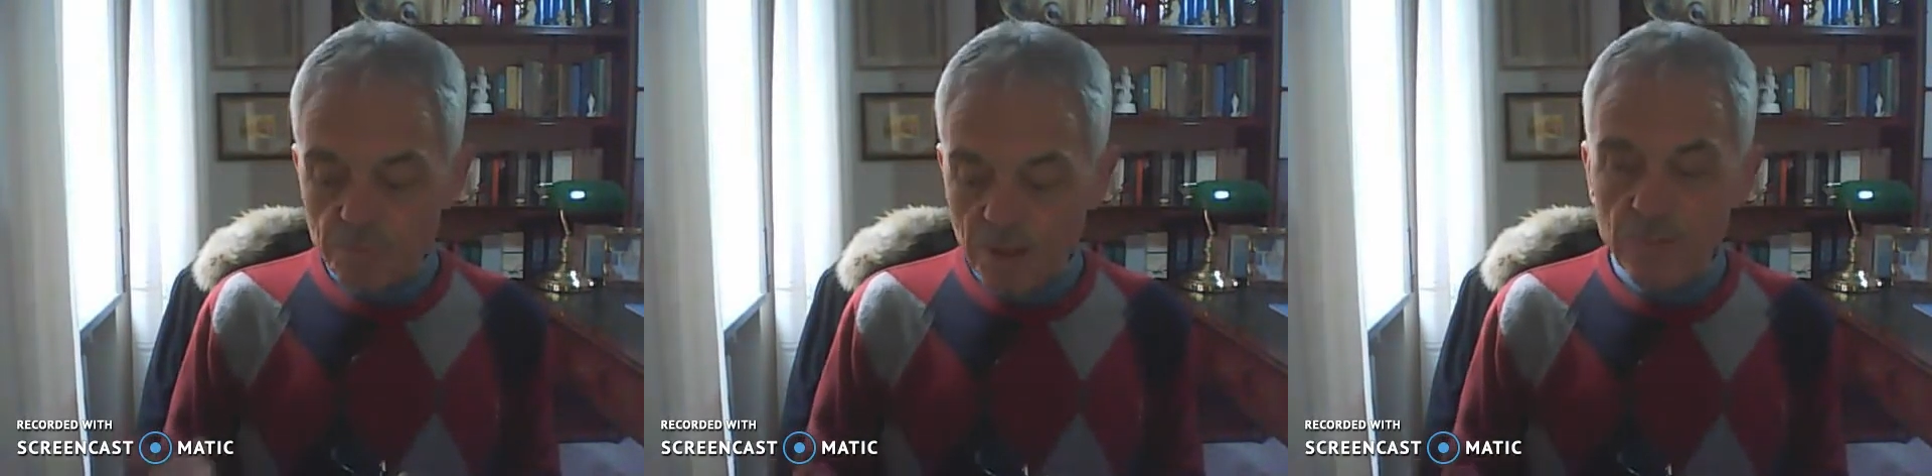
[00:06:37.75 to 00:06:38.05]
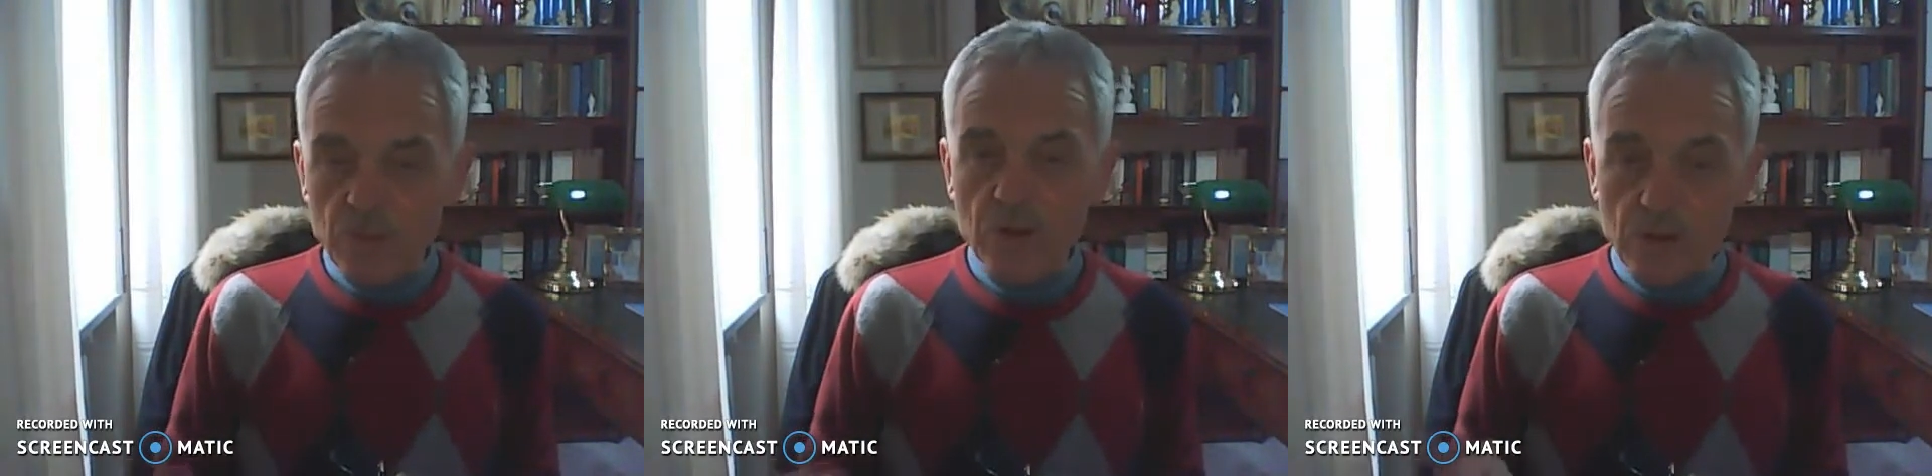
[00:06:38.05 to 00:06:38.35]

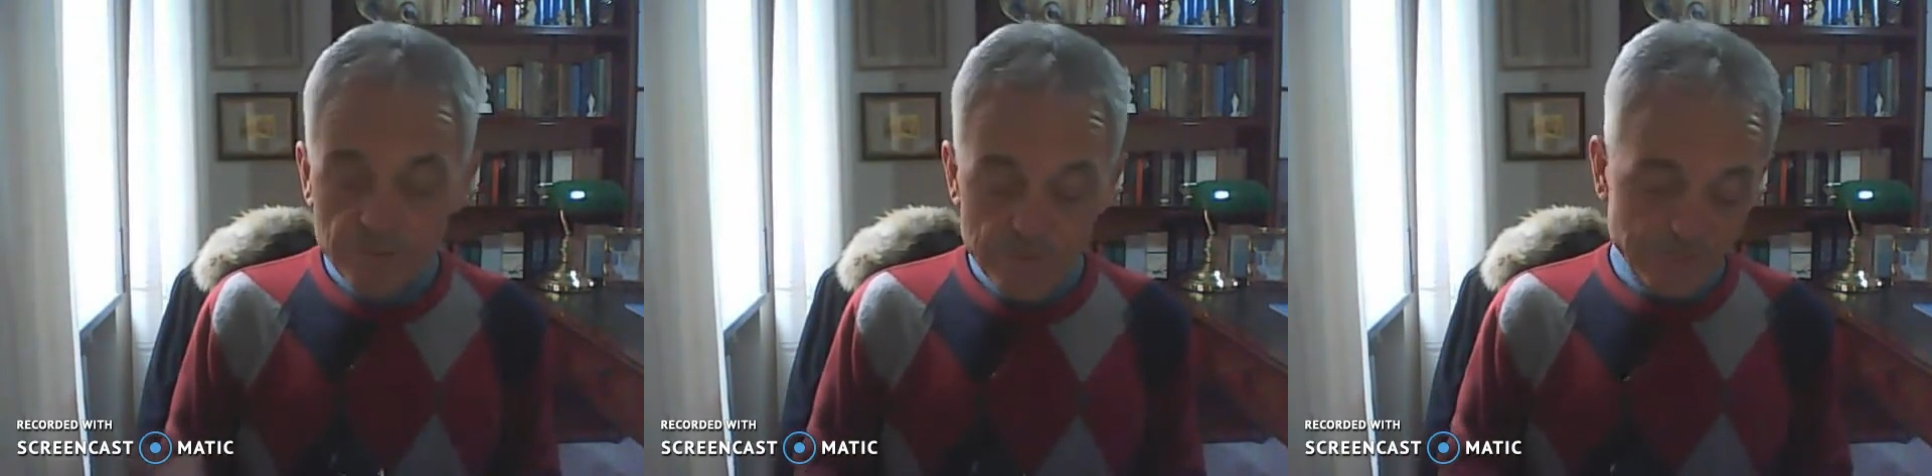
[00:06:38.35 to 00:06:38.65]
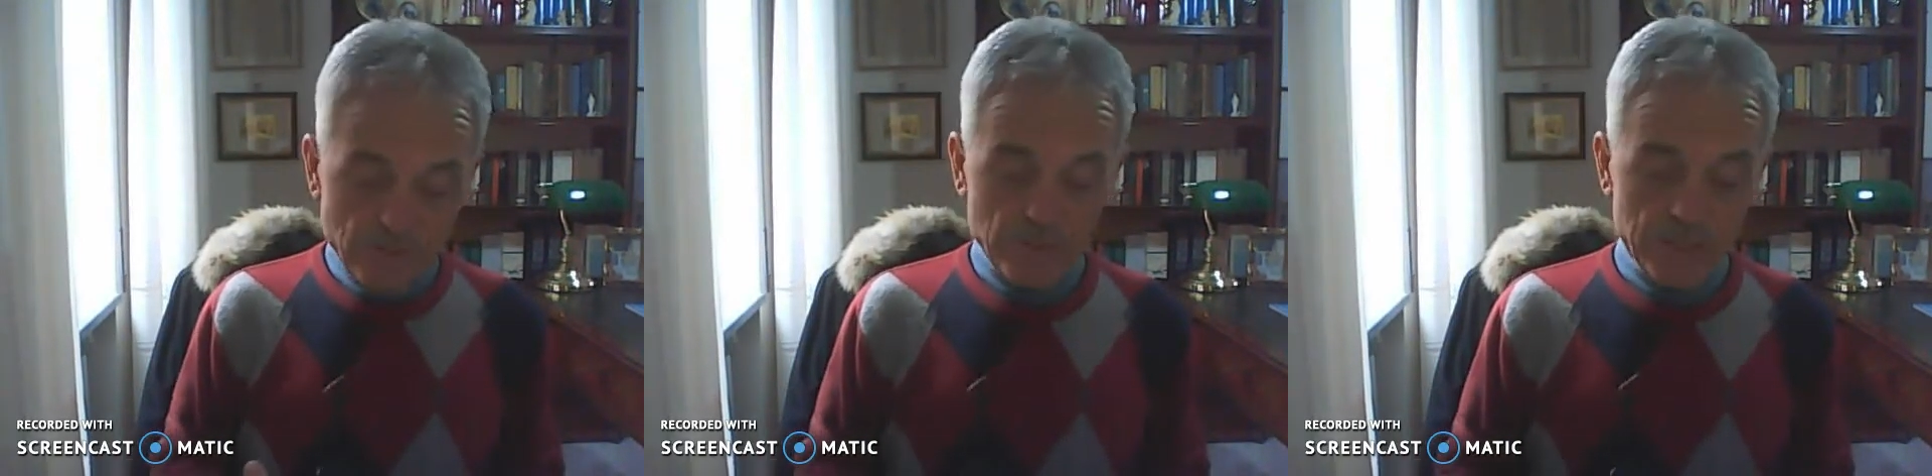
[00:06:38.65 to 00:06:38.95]
power of
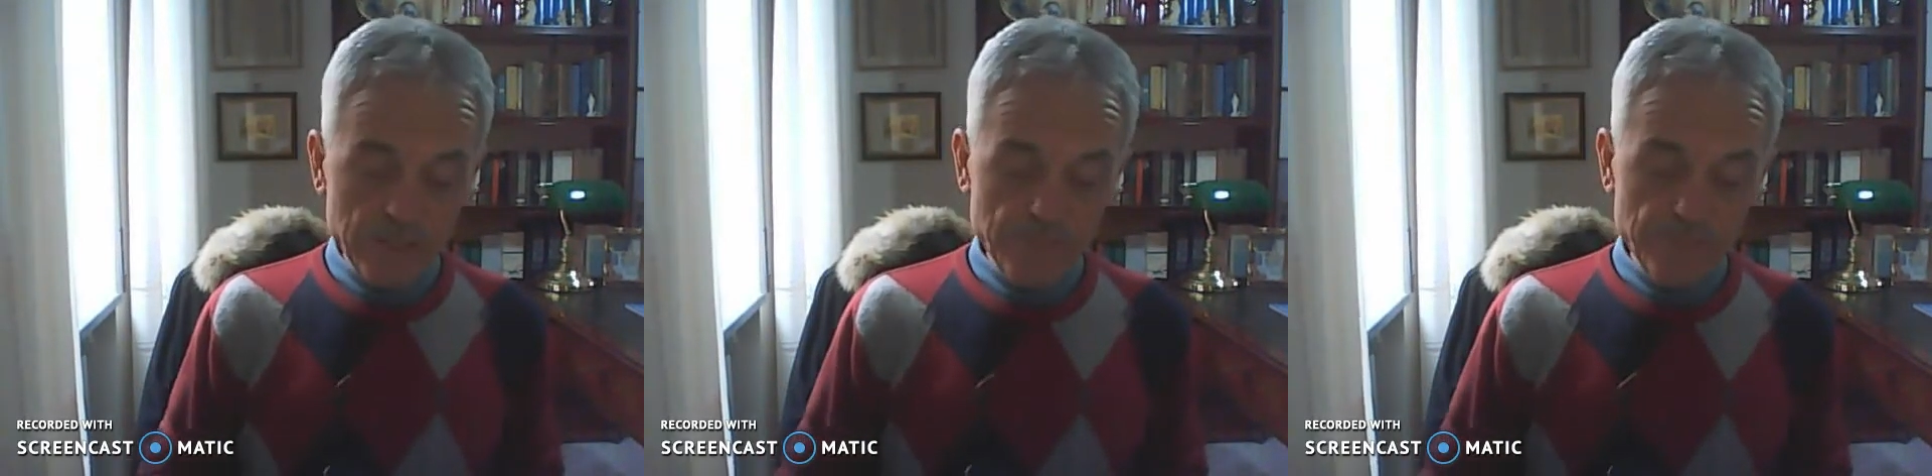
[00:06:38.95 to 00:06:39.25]
memory,